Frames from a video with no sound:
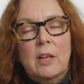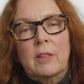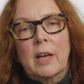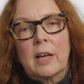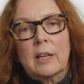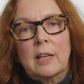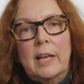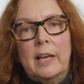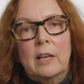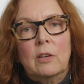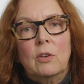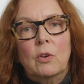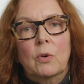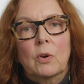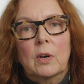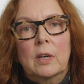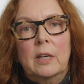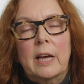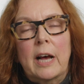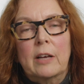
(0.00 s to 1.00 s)
That
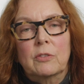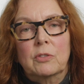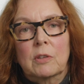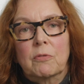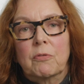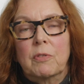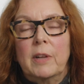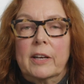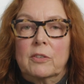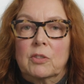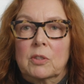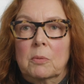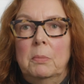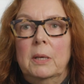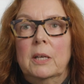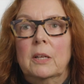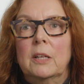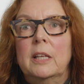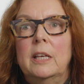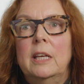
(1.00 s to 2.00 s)
landlord has the
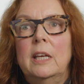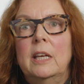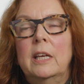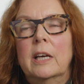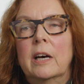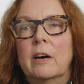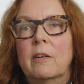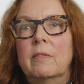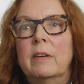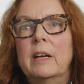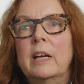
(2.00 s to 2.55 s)
flexibility of